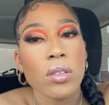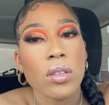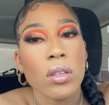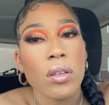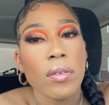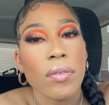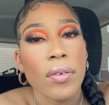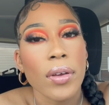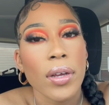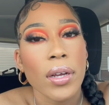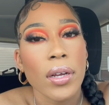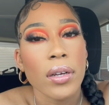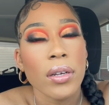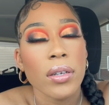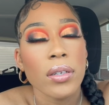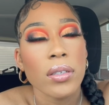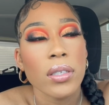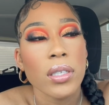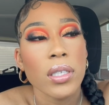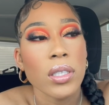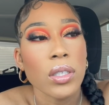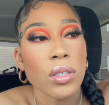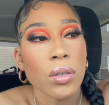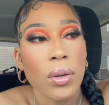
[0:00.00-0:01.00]
the fair.
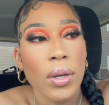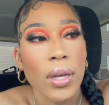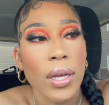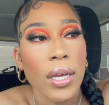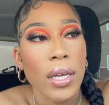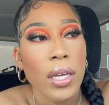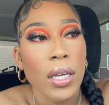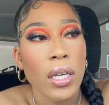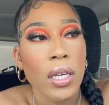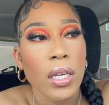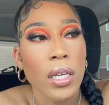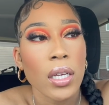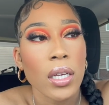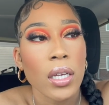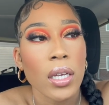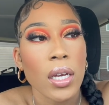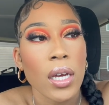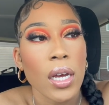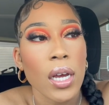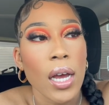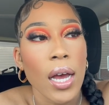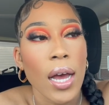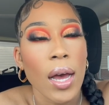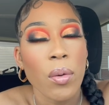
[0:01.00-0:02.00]
It's okay,
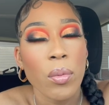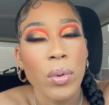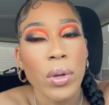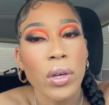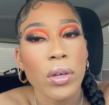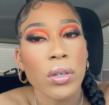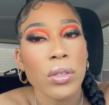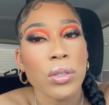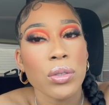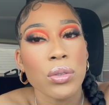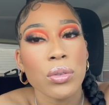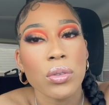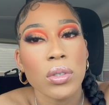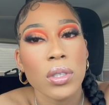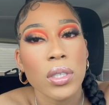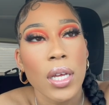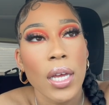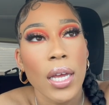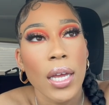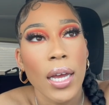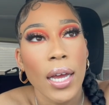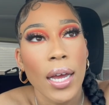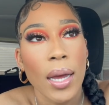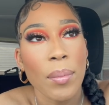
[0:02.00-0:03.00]
I went on
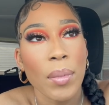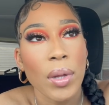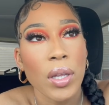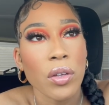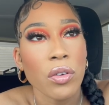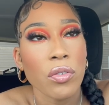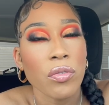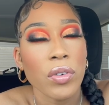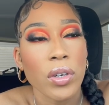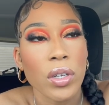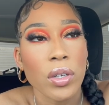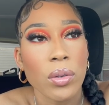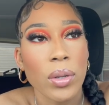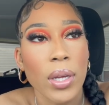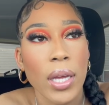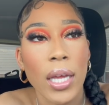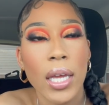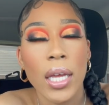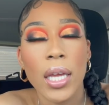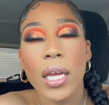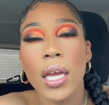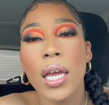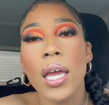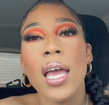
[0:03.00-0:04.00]
Tuesday, I had my little funnel
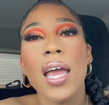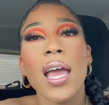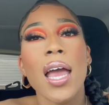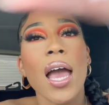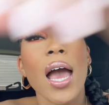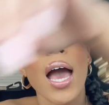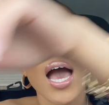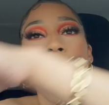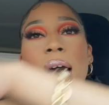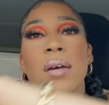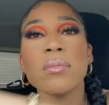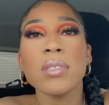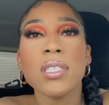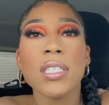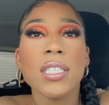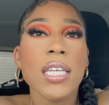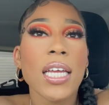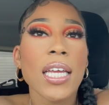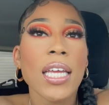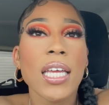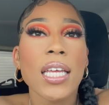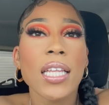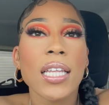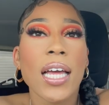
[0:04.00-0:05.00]
cake. I'm just
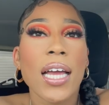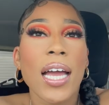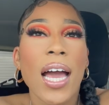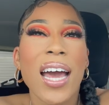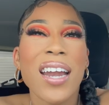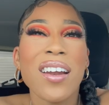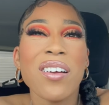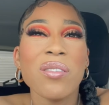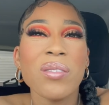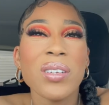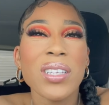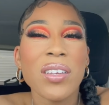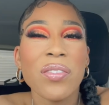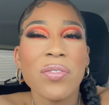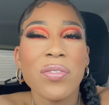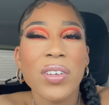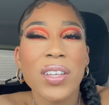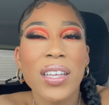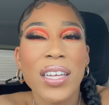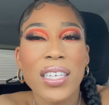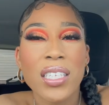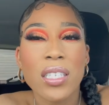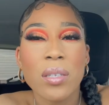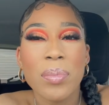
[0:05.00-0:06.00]
thinking, like, I don't really feel
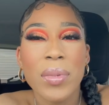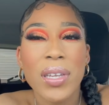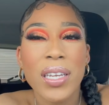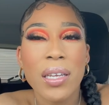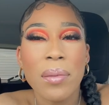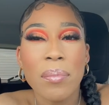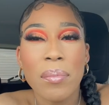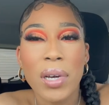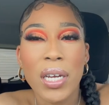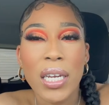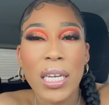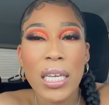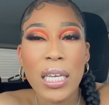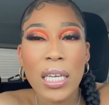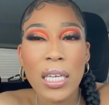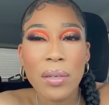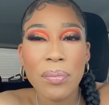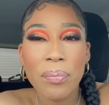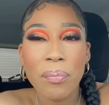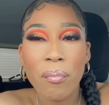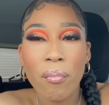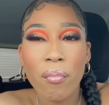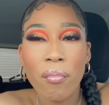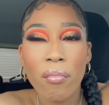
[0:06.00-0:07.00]
like spending money.
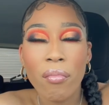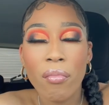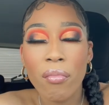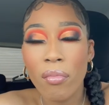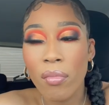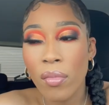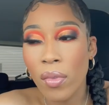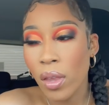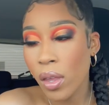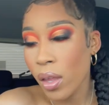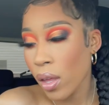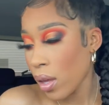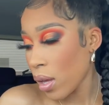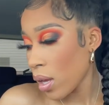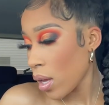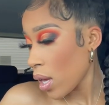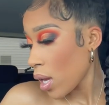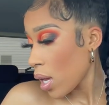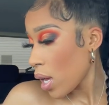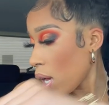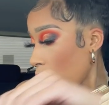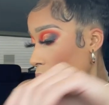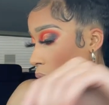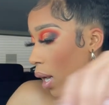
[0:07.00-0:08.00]

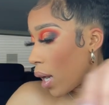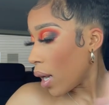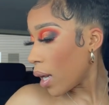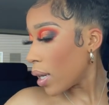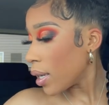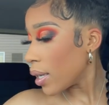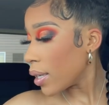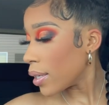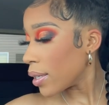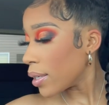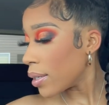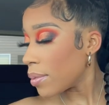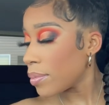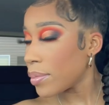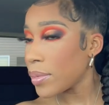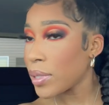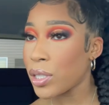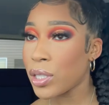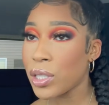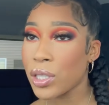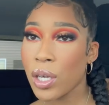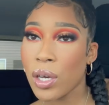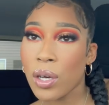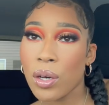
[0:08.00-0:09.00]
Um
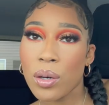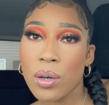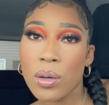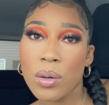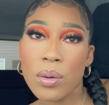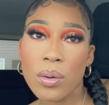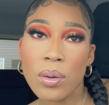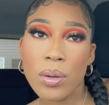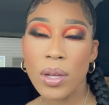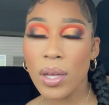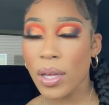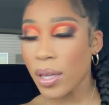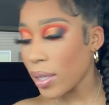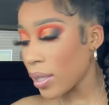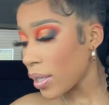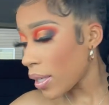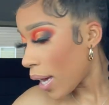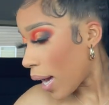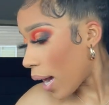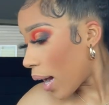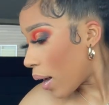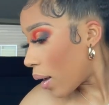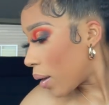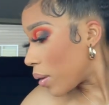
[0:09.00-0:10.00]
so
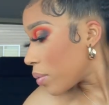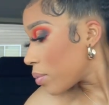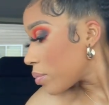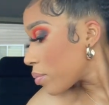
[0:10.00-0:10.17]
yeah,